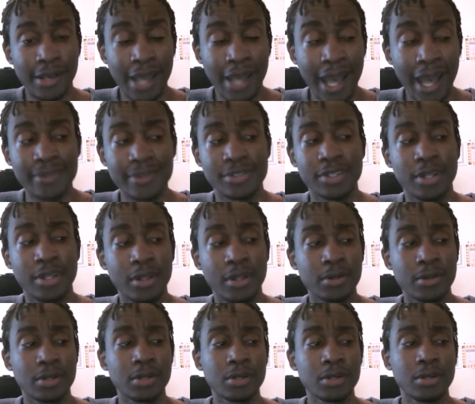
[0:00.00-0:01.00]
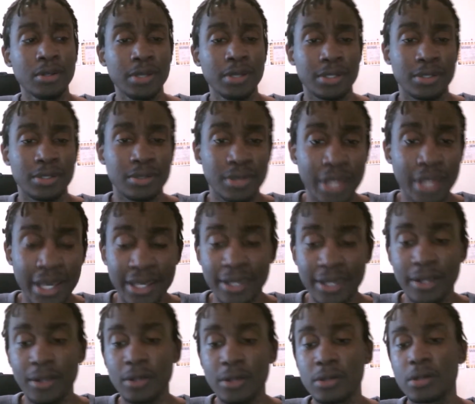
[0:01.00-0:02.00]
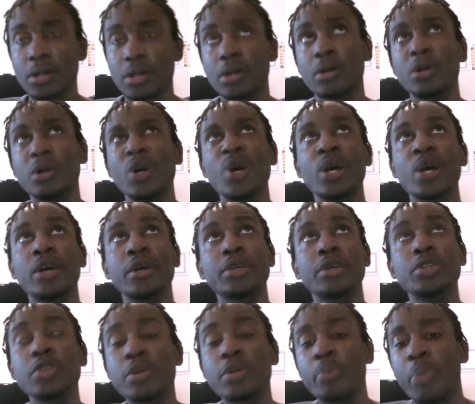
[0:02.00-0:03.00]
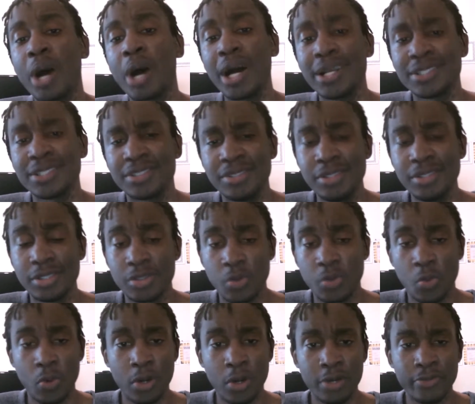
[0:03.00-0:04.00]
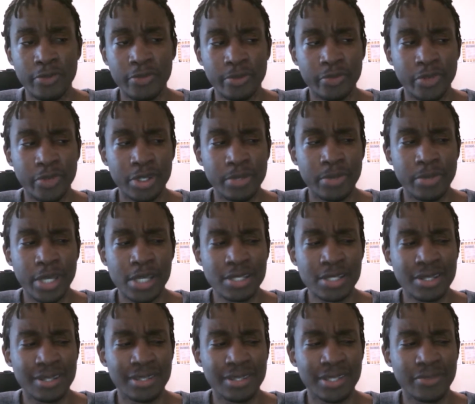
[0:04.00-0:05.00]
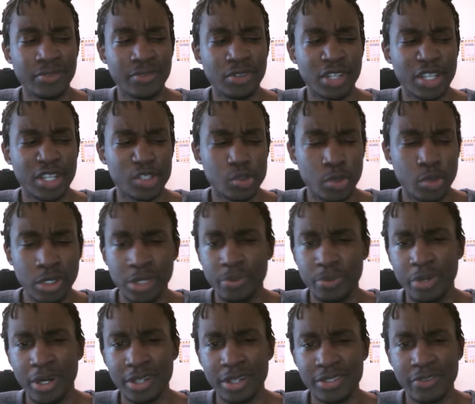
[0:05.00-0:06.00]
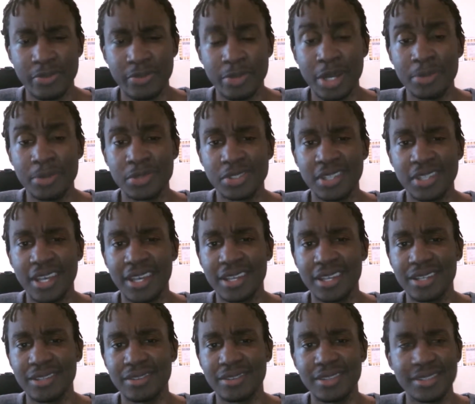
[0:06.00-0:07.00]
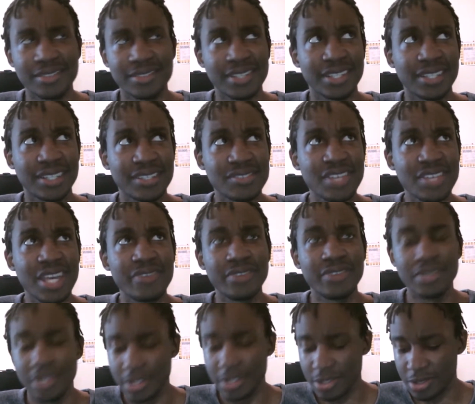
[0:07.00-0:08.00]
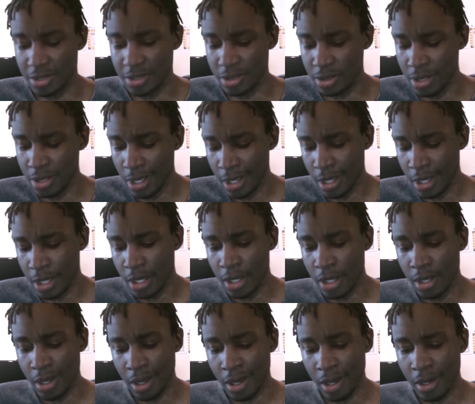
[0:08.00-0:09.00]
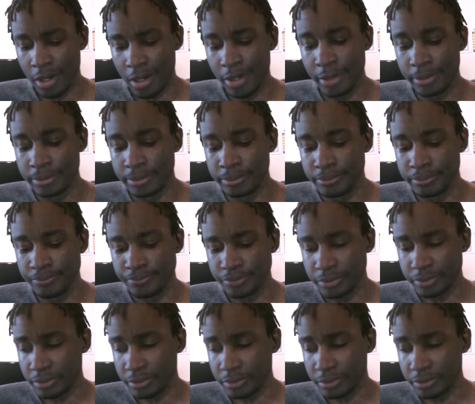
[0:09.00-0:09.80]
gotten to Hellgirl and you like Hellgirl, you can buy season 1 from Funimation, I think for $20 if I'm not mistaken. Things like the Save Edition. I'm